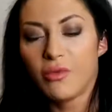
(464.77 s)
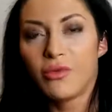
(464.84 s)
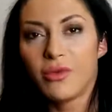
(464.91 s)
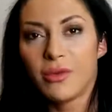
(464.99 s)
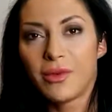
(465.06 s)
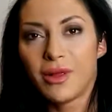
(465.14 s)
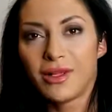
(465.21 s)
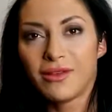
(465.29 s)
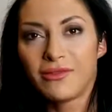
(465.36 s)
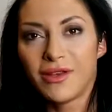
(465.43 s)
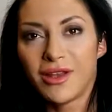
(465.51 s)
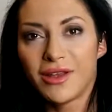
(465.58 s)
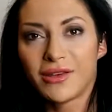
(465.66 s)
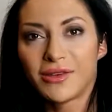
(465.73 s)
booty building
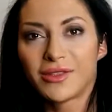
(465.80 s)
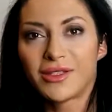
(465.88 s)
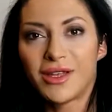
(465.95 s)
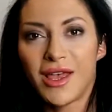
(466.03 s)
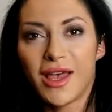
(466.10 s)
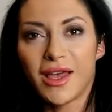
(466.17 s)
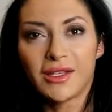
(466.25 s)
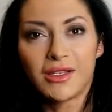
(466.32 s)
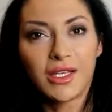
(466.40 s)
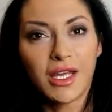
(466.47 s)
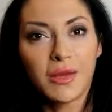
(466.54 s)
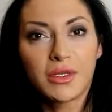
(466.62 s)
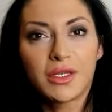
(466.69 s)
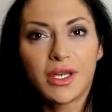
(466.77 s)
videos and
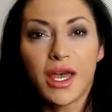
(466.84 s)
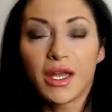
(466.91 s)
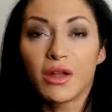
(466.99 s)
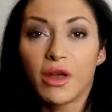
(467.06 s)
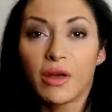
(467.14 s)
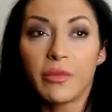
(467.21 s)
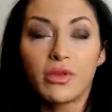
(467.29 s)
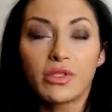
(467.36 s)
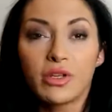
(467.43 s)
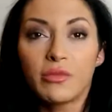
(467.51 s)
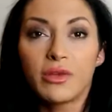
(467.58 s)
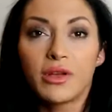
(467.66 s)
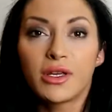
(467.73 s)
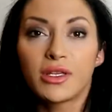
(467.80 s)
tips, and I'm also
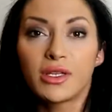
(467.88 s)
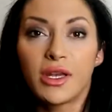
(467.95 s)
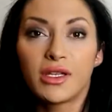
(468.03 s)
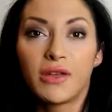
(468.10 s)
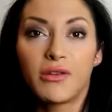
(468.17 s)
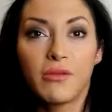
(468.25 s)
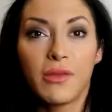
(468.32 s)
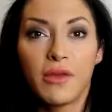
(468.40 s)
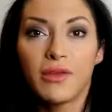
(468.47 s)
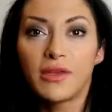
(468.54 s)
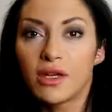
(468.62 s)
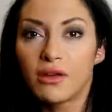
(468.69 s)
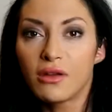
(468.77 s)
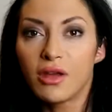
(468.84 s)
going to put scientific
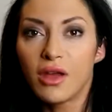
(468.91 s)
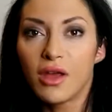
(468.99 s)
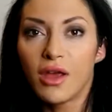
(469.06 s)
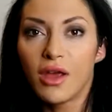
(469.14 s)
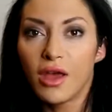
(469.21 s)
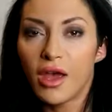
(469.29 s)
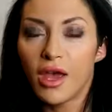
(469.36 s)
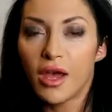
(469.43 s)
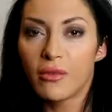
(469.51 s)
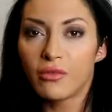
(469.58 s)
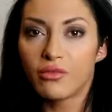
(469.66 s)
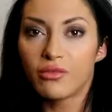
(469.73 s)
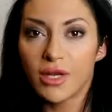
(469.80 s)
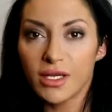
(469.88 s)
methods on,
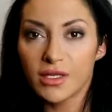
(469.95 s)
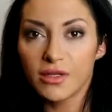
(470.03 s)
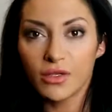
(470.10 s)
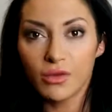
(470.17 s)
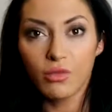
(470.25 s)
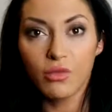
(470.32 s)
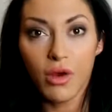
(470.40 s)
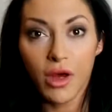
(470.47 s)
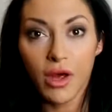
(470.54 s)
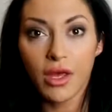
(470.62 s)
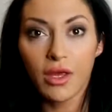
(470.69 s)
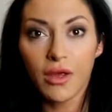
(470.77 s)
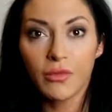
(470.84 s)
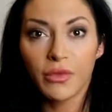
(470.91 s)
reasons
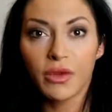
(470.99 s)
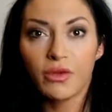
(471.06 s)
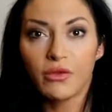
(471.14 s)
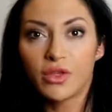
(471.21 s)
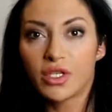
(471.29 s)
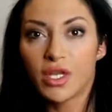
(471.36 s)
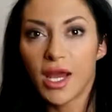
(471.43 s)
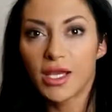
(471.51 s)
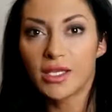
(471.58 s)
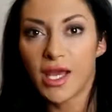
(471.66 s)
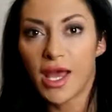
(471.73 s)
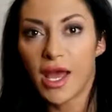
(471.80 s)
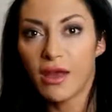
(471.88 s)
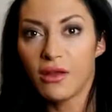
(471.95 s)
why you change
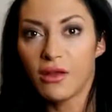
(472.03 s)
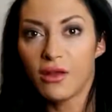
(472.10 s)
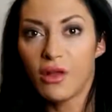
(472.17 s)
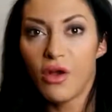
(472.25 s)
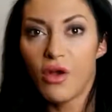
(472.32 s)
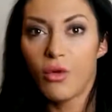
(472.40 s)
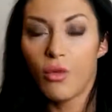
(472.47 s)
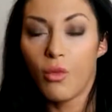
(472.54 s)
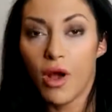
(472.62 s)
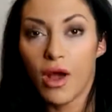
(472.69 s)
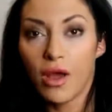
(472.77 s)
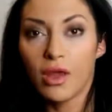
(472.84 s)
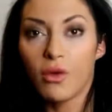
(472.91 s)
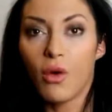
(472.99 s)
the angle,
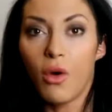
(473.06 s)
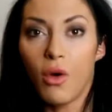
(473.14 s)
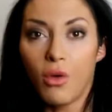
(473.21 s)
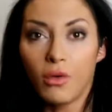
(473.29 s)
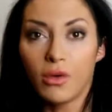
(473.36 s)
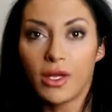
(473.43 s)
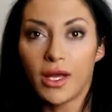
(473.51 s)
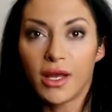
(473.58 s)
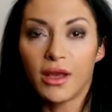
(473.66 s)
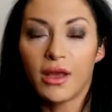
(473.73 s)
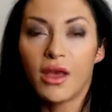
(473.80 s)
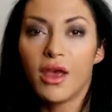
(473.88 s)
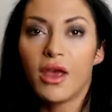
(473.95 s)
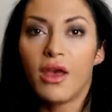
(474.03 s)
why you hold
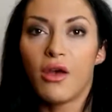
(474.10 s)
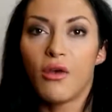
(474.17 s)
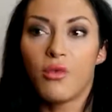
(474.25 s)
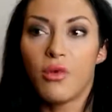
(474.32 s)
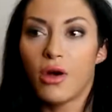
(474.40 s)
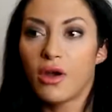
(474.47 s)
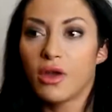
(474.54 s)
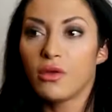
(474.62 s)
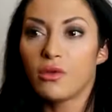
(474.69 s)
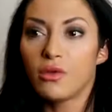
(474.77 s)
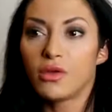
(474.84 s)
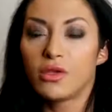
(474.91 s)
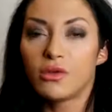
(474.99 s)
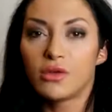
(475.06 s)
it, why you
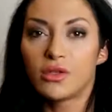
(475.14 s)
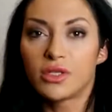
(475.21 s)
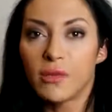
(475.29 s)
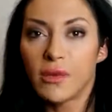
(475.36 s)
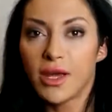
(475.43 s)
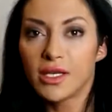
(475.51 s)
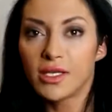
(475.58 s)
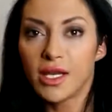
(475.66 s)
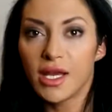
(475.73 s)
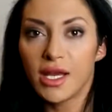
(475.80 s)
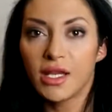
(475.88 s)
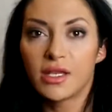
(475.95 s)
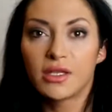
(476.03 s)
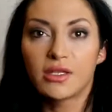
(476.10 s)
would do some
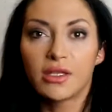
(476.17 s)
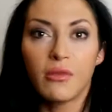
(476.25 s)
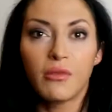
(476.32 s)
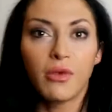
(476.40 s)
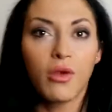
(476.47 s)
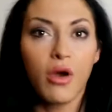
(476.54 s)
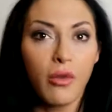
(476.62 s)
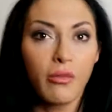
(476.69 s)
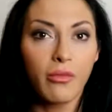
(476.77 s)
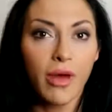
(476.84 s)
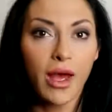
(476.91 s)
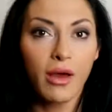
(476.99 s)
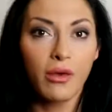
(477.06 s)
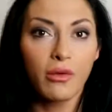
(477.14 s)
isolated, some
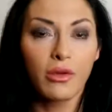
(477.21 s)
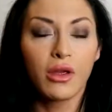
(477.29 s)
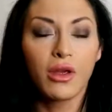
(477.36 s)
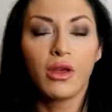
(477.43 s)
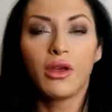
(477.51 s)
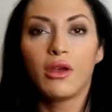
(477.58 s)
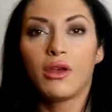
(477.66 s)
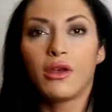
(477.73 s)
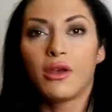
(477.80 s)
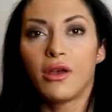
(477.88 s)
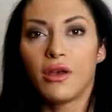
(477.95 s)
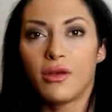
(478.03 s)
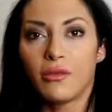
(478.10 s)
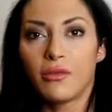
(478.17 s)
compound,
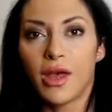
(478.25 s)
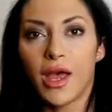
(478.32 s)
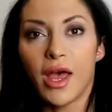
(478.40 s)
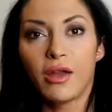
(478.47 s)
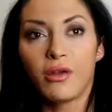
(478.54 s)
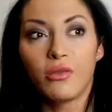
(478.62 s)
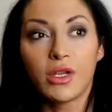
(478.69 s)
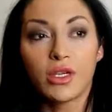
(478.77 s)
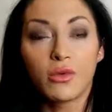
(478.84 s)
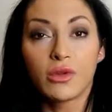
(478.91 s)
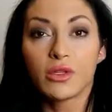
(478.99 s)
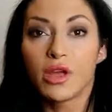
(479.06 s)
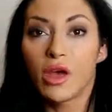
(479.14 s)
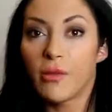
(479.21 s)
and which
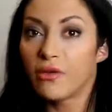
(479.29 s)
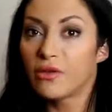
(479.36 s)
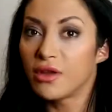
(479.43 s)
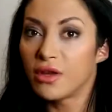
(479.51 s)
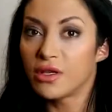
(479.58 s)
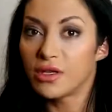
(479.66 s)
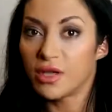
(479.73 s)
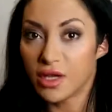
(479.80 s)
ones come after